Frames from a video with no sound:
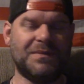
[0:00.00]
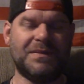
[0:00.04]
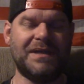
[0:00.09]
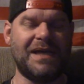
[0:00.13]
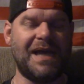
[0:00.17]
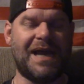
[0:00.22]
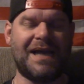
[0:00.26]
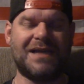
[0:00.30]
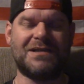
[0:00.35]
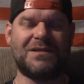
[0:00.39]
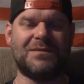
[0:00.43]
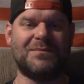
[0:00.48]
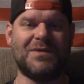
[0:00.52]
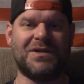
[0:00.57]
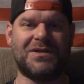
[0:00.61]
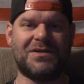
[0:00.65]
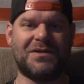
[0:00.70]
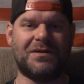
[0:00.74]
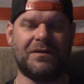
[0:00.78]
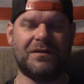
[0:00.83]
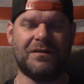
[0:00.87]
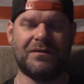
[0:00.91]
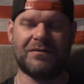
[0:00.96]
gas
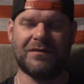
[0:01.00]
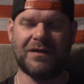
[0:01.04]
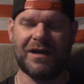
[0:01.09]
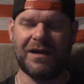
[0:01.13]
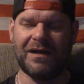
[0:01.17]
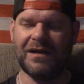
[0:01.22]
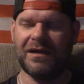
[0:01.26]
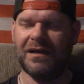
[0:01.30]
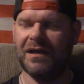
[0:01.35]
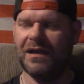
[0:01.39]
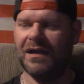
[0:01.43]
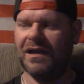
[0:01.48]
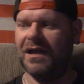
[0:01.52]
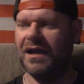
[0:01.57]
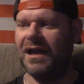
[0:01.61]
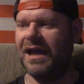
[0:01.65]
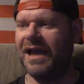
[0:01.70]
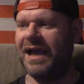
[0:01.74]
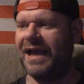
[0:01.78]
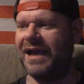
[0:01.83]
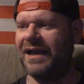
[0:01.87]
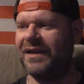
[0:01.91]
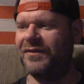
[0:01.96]
emission, right?
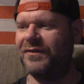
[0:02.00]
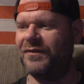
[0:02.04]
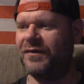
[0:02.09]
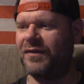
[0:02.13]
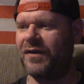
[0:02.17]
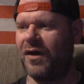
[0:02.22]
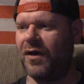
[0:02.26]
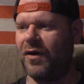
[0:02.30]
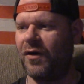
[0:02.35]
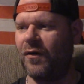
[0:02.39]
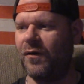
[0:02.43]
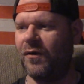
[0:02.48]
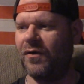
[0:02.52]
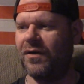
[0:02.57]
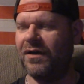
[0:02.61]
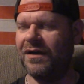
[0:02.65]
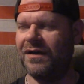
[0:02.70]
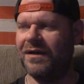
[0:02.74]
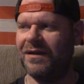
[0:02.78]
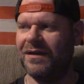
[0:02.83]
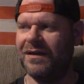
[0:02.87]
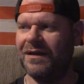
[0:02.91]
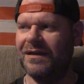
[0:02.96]
And so
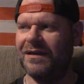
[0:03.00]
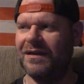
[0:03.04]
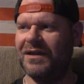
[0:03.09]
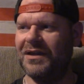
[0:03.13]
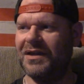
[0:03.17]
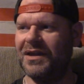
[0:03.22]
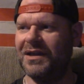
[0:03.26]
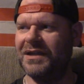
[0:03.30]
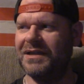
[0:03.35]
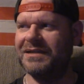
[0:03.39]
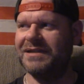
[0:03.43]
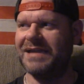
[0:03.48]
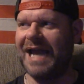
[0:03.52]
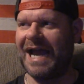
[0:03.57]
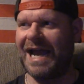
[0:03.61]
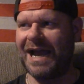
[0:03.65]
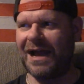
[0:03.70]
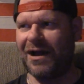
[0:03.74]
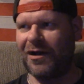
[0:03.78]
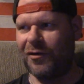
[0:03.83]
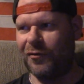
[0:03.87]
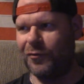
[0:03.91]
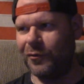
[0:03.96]

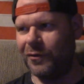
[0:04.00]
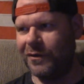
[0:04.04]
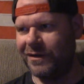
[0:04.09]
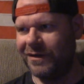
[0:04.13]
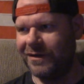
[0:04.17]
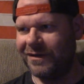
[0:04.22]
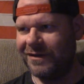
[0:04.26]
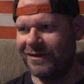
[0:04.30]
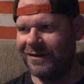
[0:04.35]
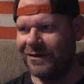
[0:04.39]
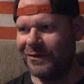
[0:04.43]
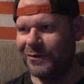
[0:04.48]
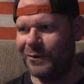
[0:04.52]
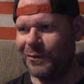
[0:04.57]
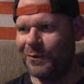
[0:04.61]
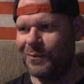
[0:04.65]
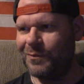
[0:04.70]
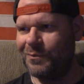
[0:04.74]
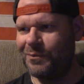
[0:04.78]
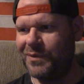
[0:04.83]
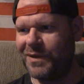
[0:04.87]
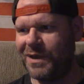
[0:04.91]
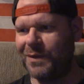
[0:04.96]
now
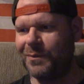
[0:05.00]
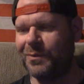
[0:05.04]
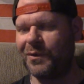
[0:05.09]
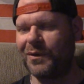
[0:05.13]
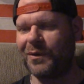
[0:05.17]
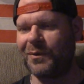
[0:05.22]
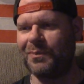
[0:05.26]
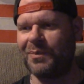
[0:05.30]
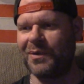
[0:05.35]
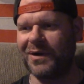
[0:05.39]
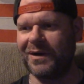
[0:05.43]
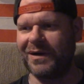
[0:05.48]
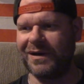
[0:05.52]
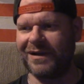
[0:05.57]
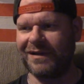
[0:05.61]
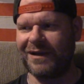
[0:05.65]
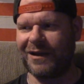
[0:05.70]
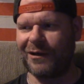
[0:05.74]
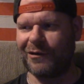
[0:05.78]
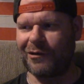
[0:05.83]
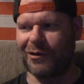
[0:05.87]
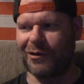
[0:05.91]
people are burning their